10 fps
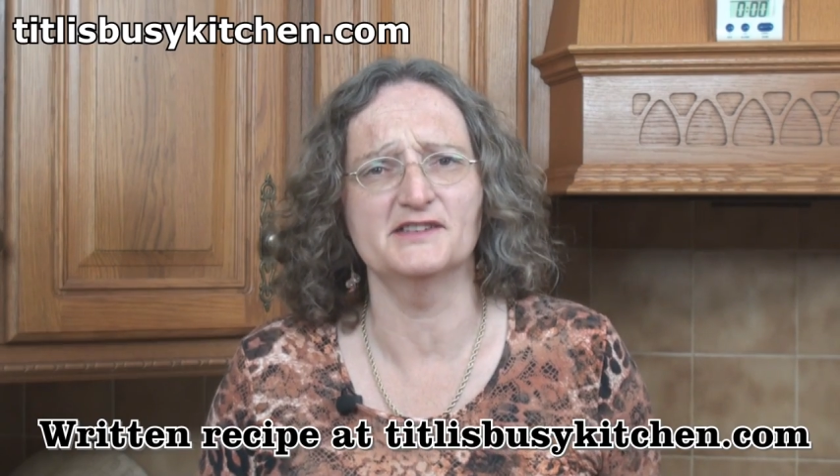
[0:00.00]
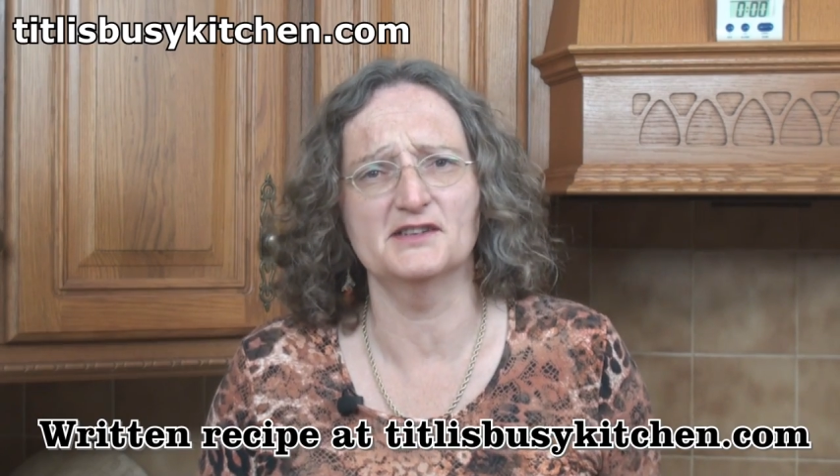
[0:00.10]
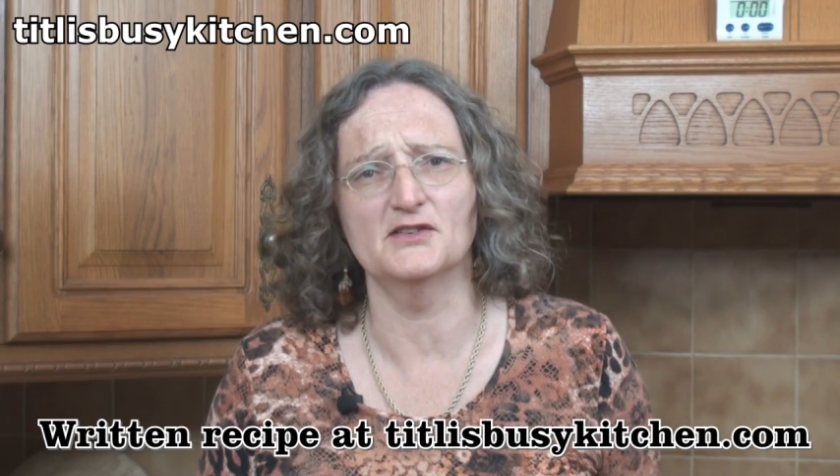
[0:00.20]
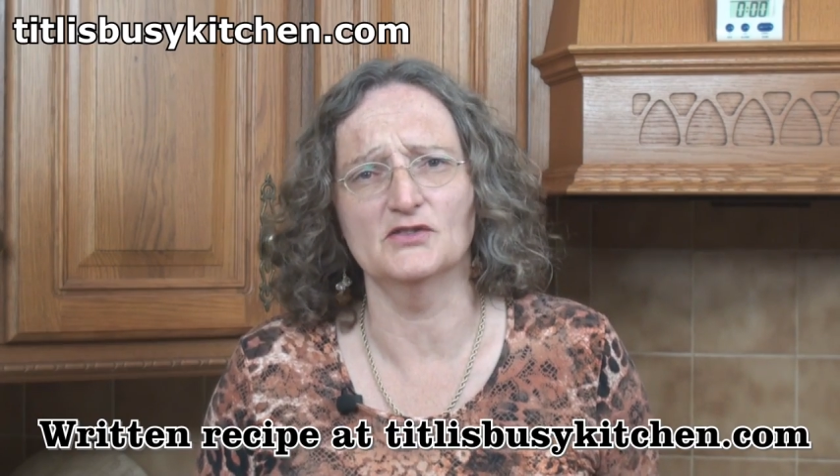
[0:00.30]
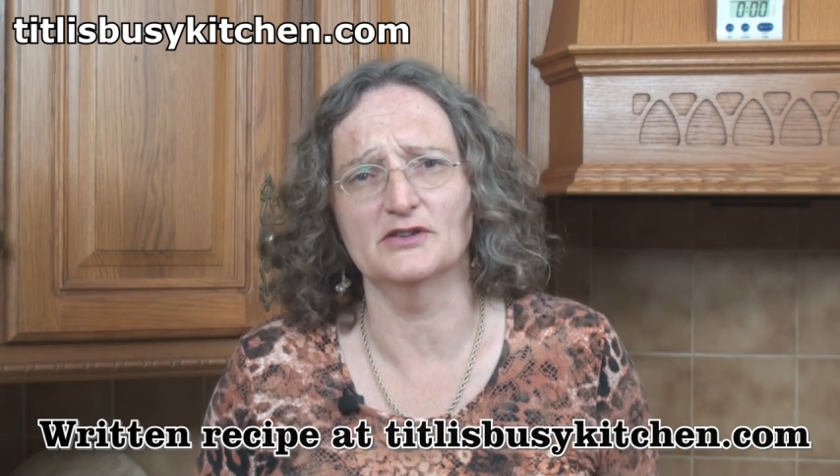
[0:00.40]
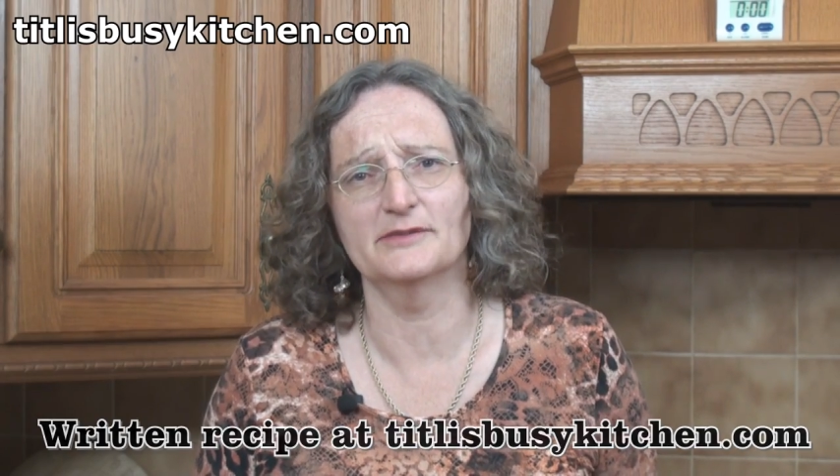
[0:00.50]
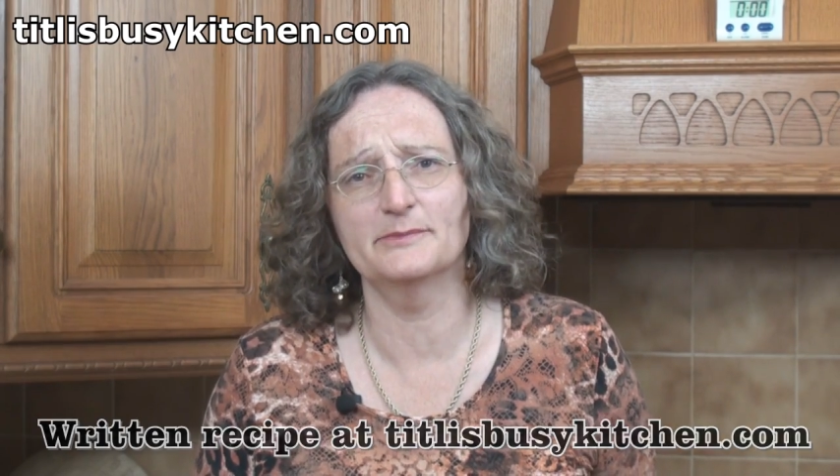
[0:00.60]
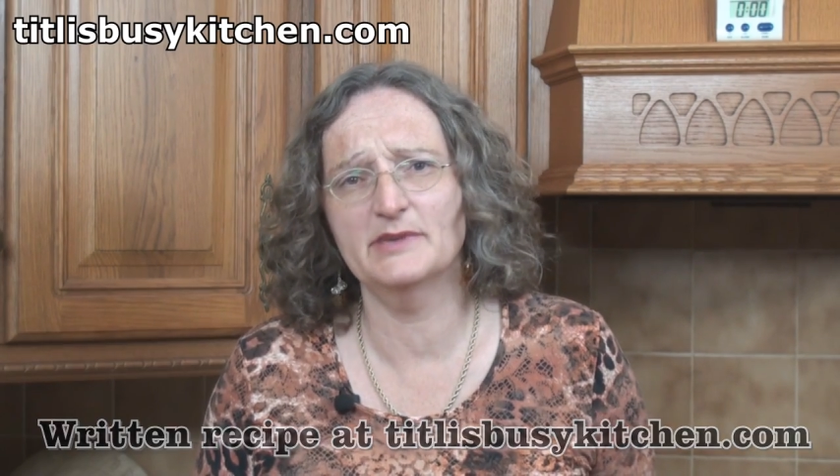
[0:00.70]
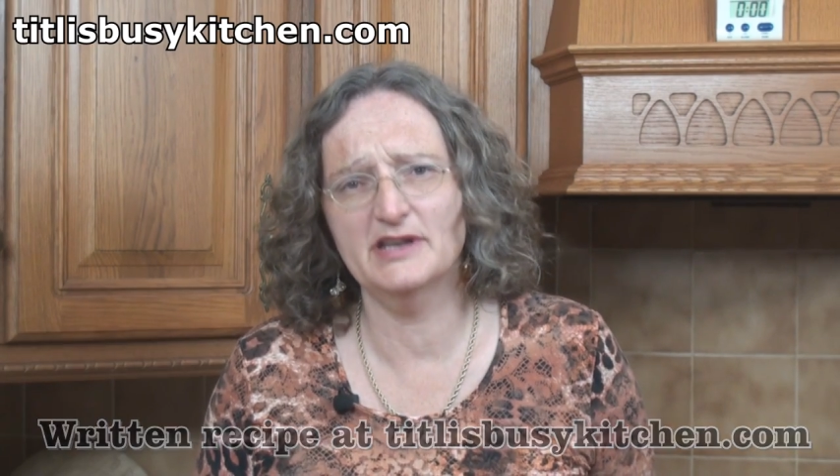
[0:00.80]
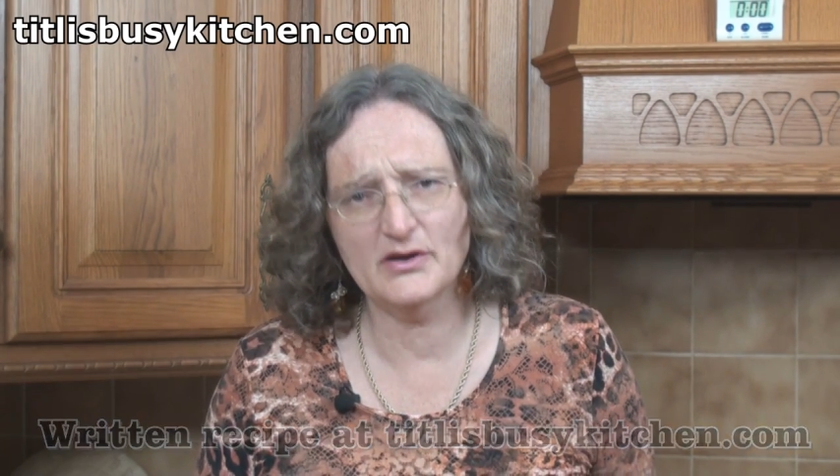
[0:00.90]
song.
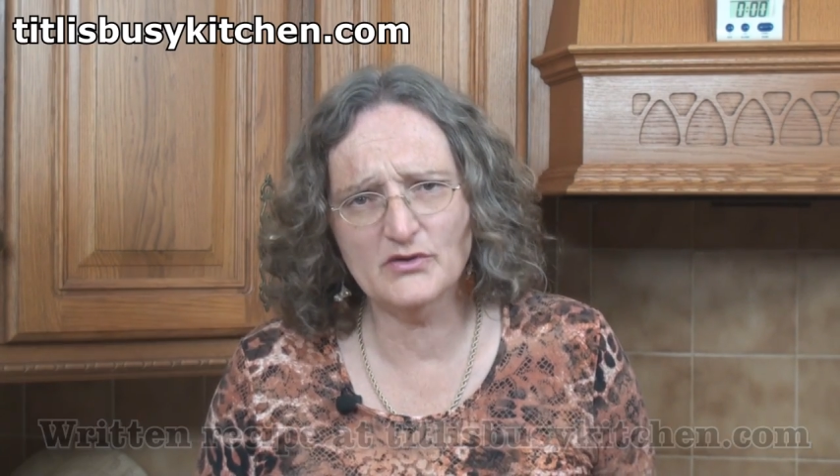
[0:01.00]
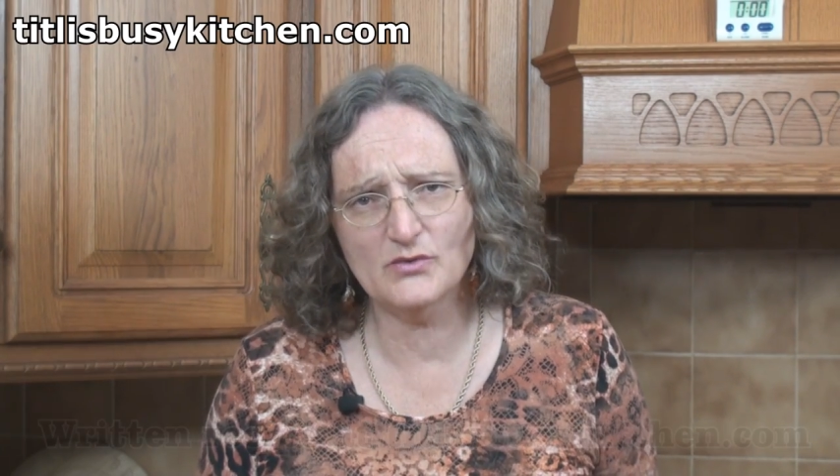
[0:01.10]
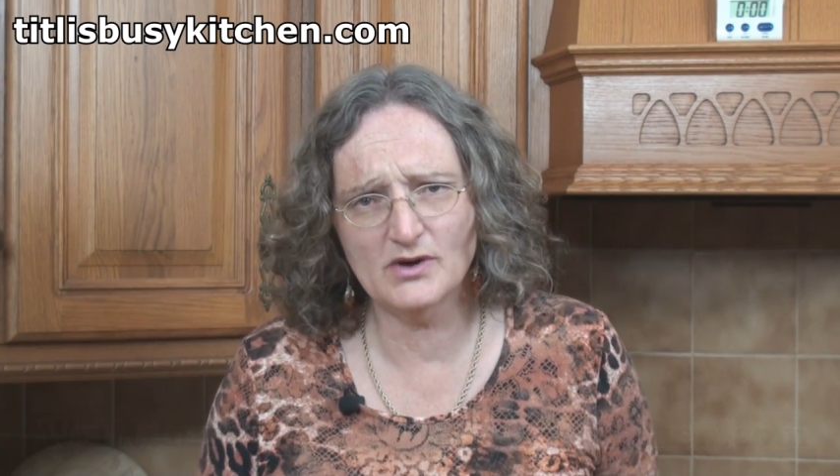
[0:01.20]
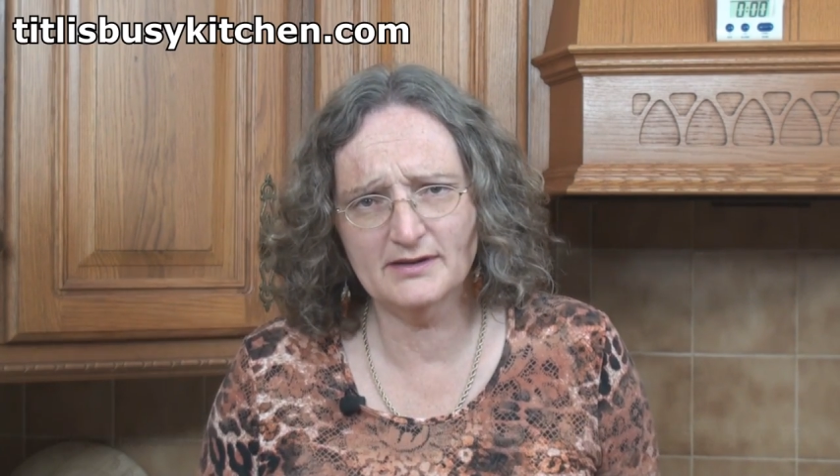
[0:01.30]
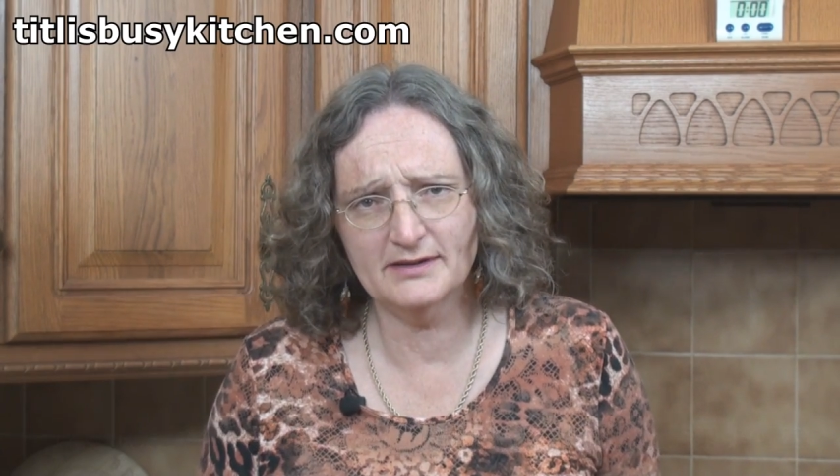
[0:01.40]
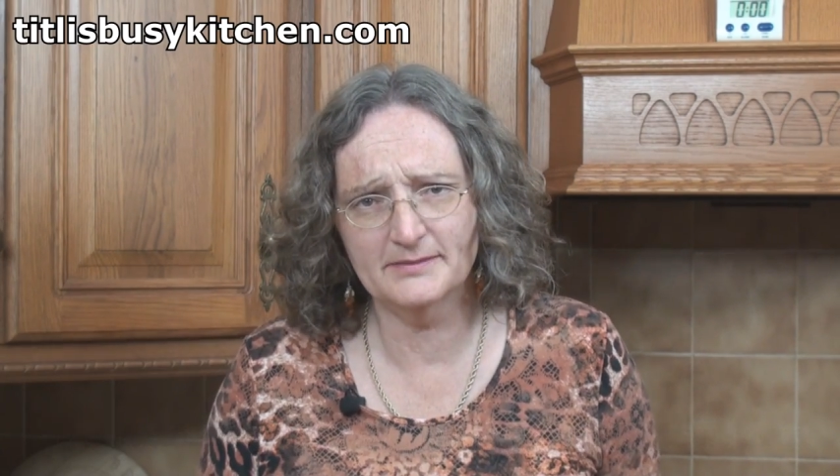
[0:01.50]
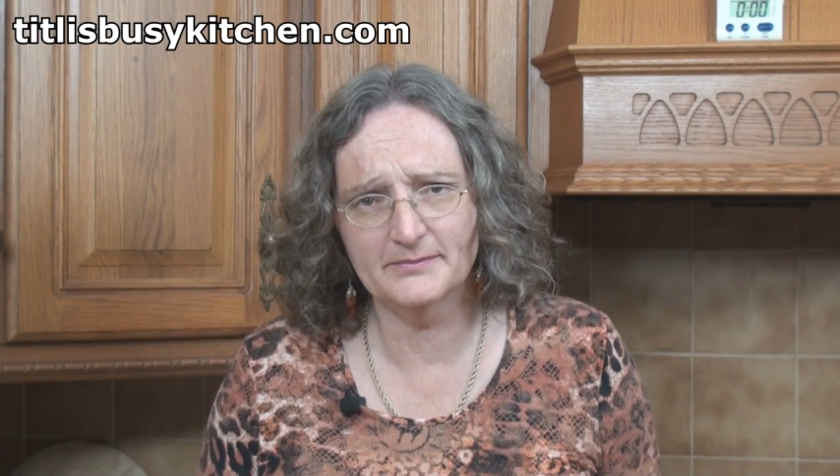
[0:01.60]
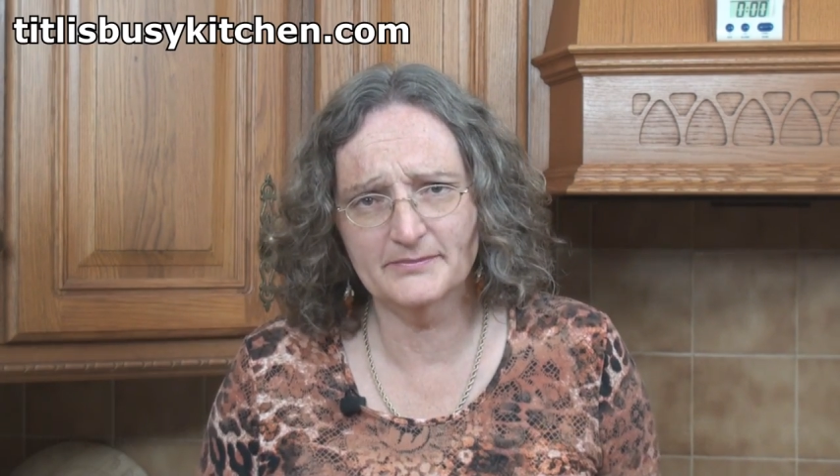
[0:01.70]
You know the one?